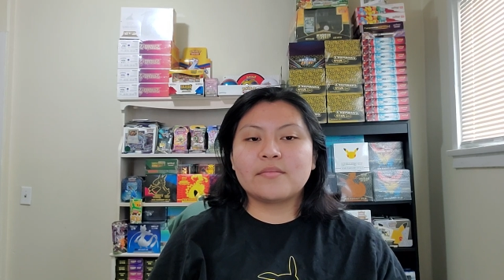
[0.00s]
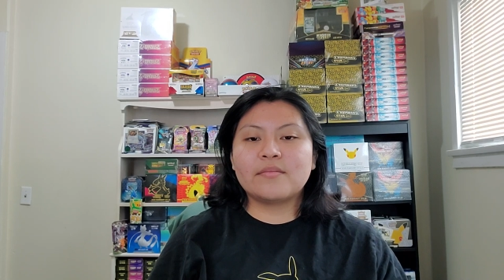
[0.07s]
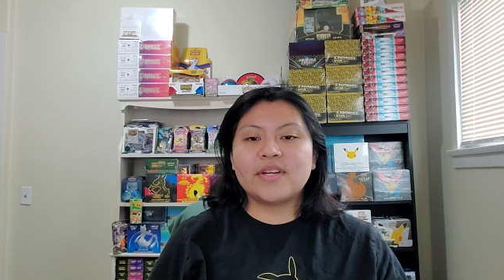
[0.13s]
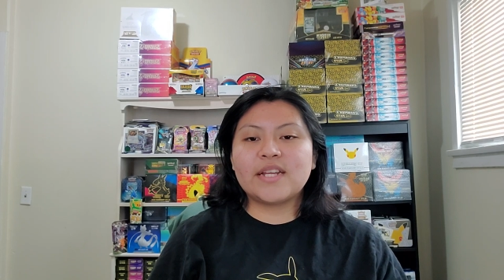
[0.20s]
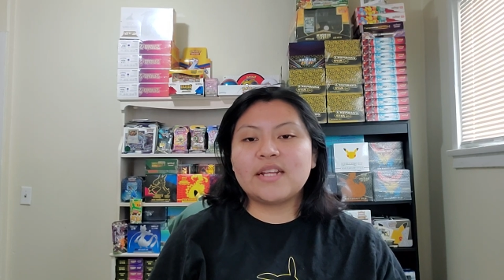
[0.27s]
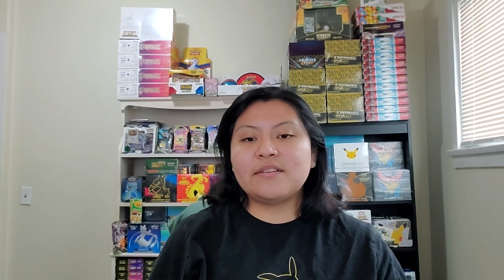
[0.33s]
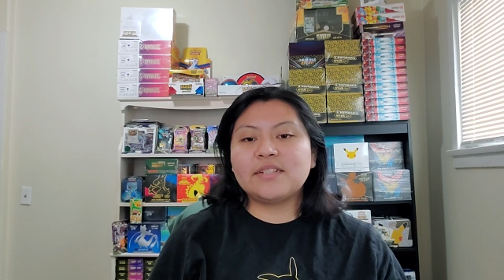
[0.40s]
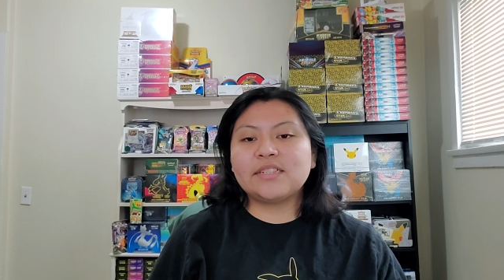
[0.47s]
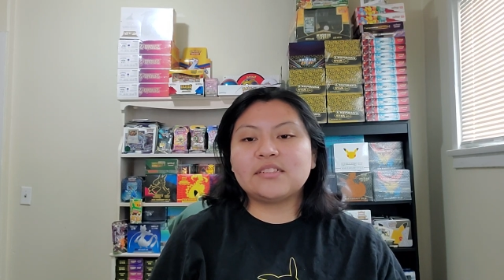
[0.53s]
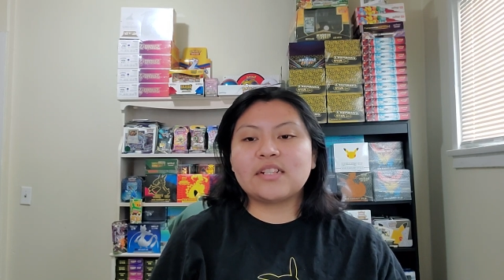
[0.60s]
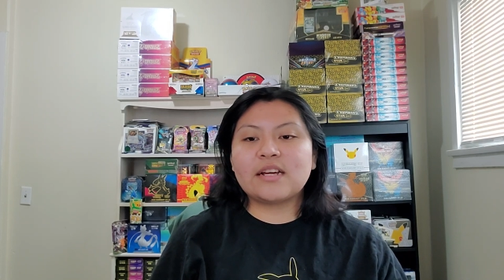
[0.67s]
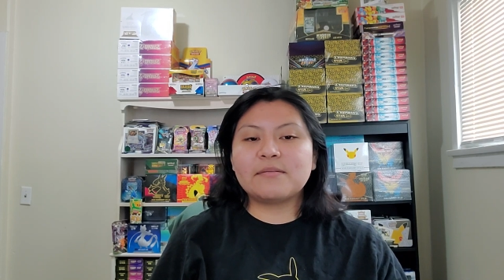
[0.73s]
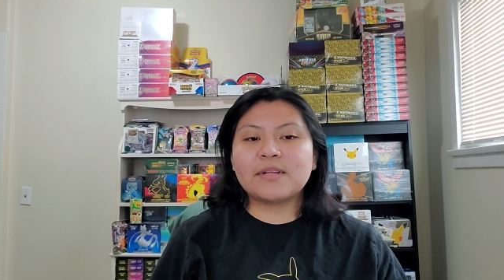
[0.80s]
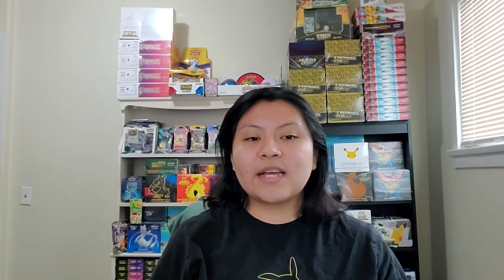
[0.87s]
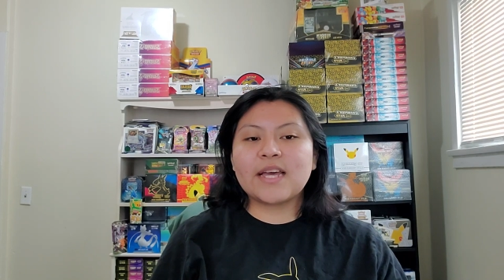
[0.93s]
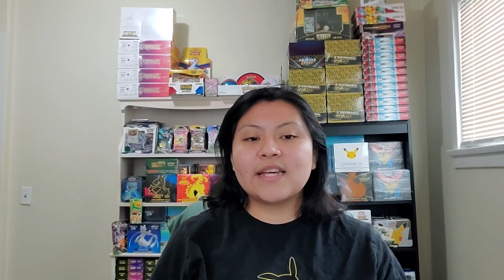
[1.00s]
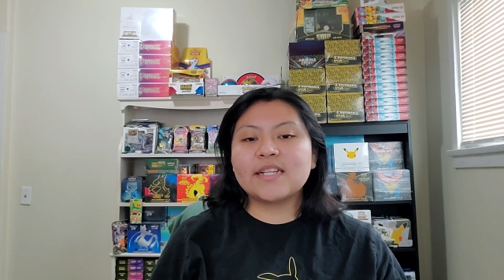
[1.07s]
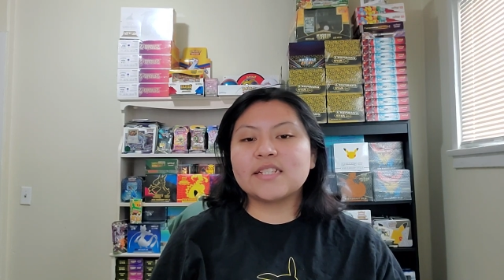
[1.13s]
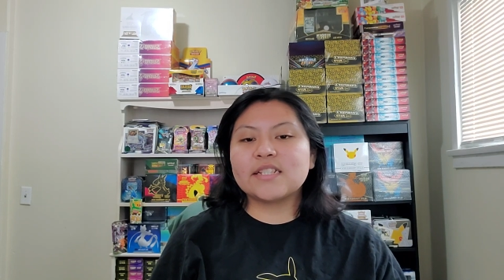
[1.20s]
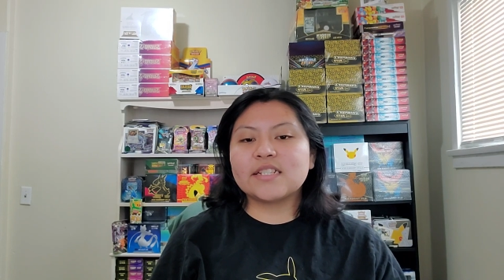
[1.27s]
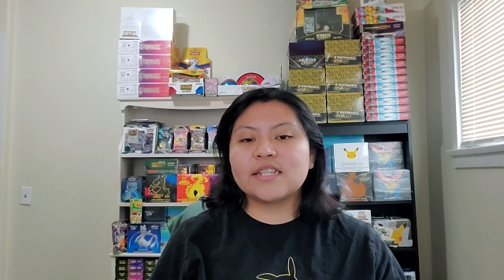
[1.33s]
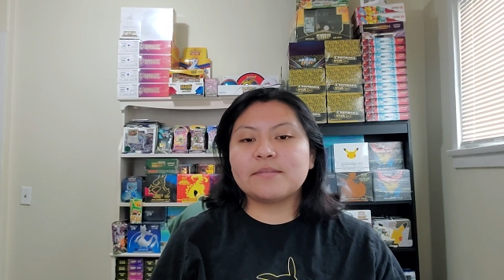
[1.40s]
But anyway, so now I get
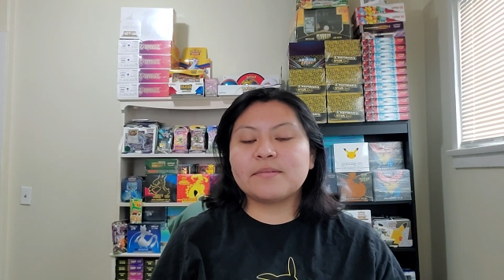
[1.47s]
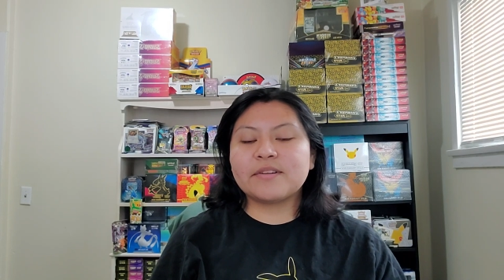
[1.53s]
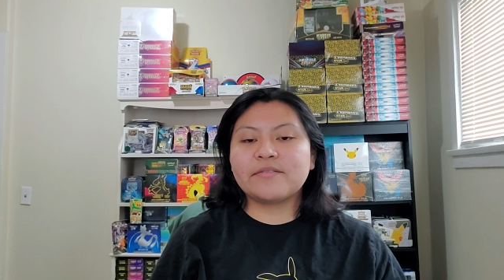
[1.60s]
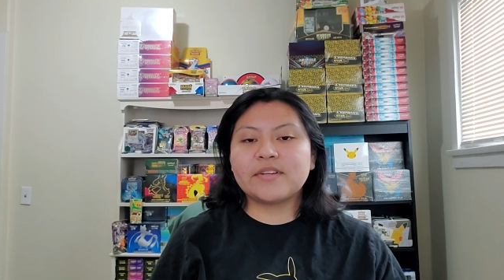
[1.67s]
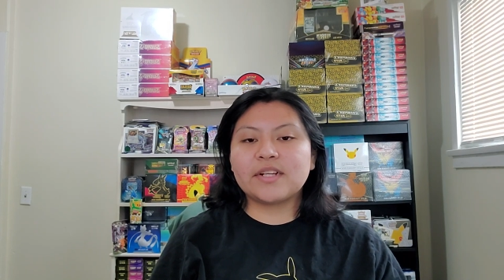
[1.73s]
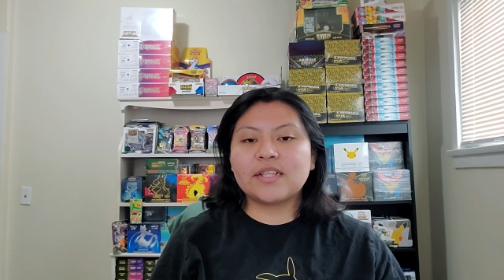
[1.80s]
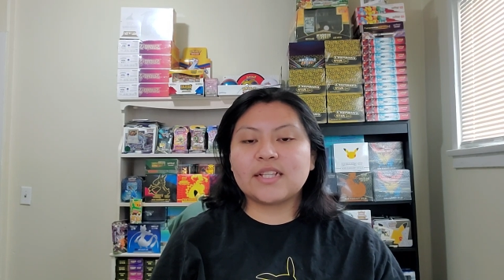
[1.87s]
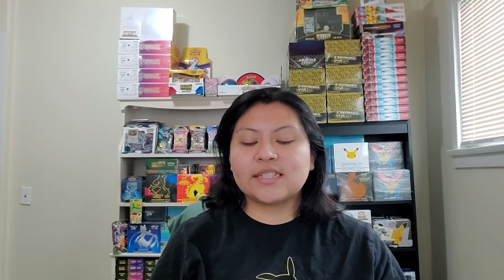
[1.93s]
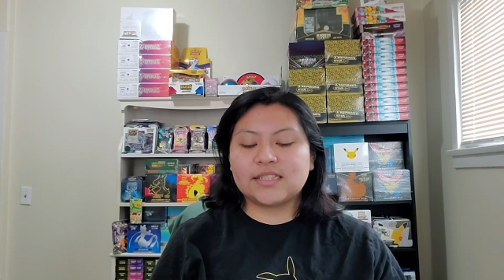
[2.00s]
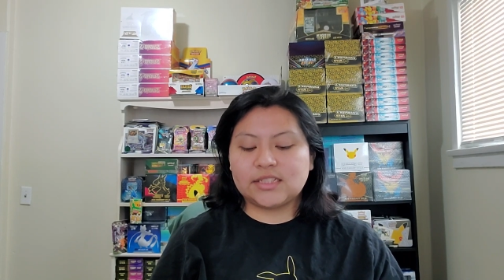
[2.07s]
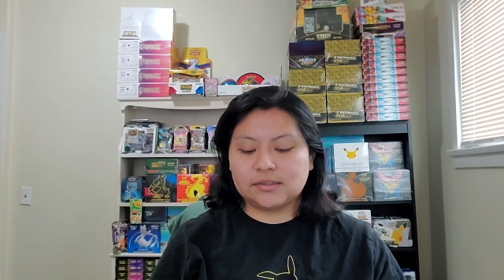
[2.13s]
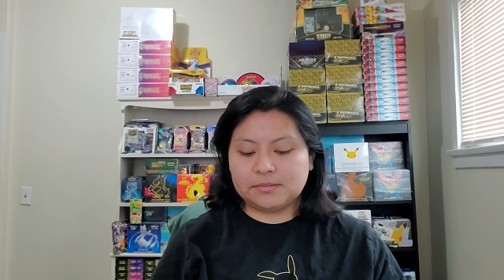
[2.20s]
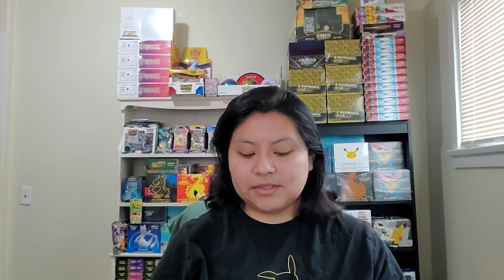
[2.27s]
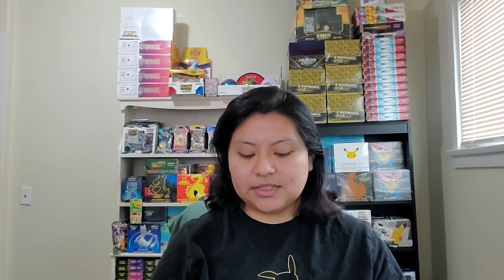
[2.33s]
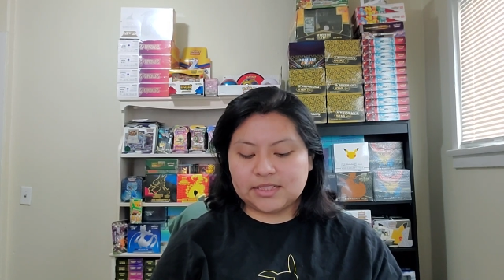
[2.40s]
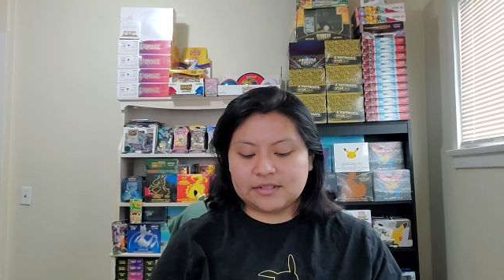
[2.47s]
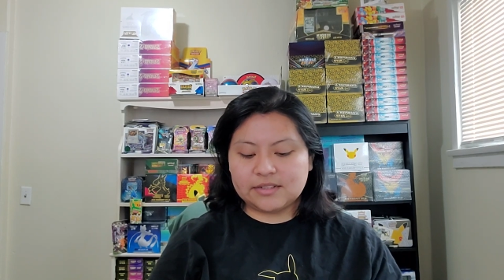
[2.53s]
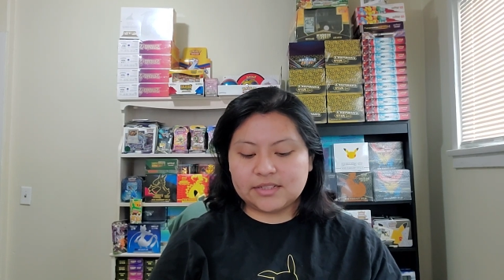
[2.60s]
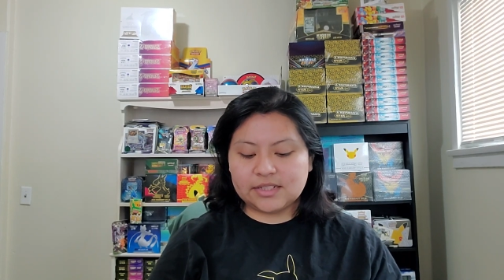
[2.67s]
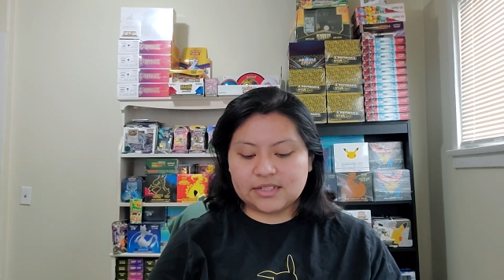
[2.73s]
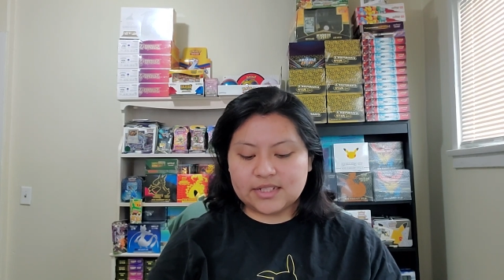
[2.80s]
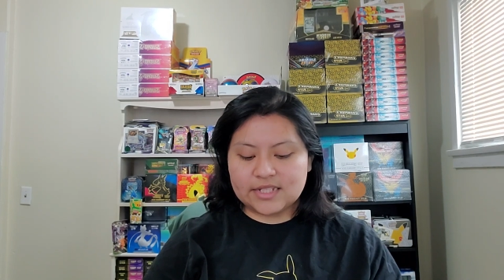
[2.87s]
to take my fun classes because I
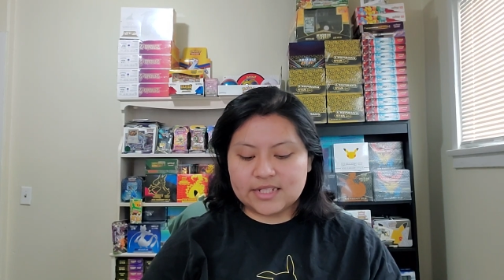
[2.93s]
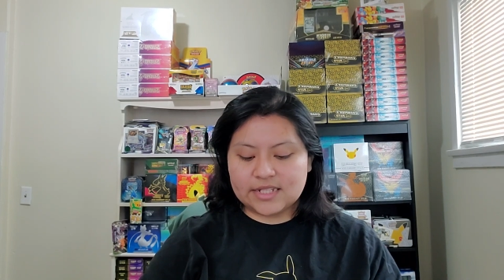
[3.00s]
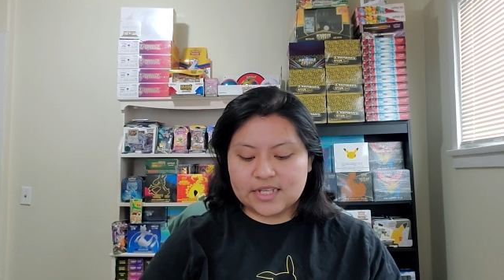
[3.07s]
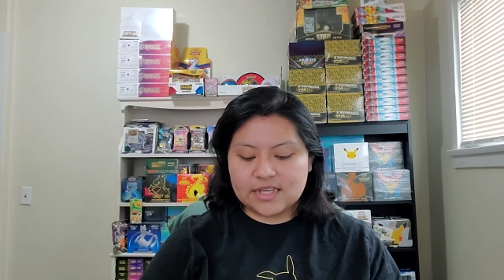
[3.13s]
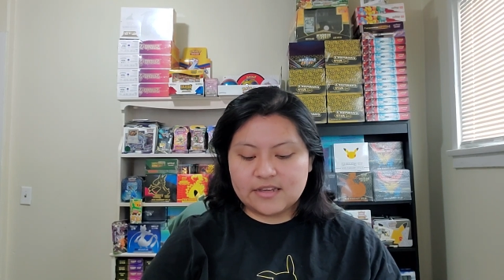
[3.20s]
was all like,